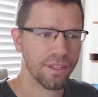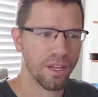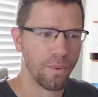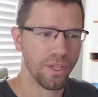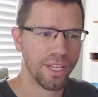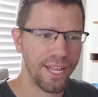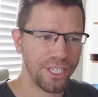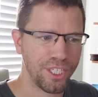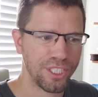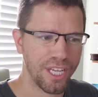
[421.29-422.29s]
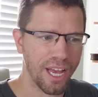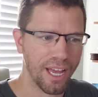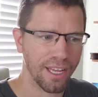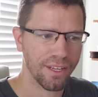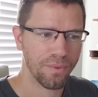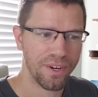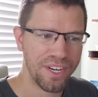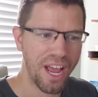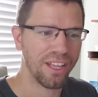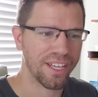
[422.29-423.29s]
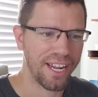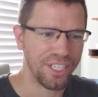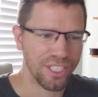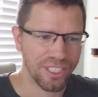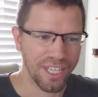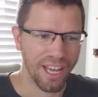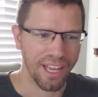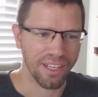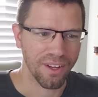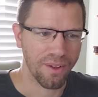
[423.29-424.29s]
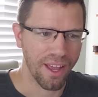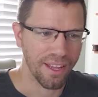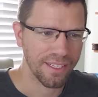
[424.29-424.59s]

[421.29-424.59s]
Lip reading: We're looking at GCI. We're not looking at GCI. Okay.